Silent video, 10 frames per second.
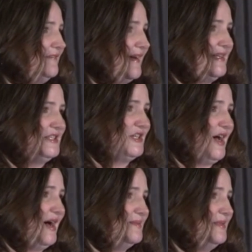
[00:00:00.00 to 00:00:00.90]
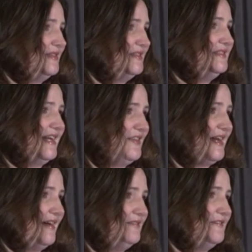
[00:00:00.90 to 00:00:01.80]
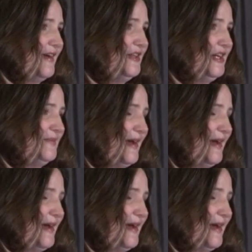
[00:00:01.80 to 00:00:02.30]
find a job now that I have a felony on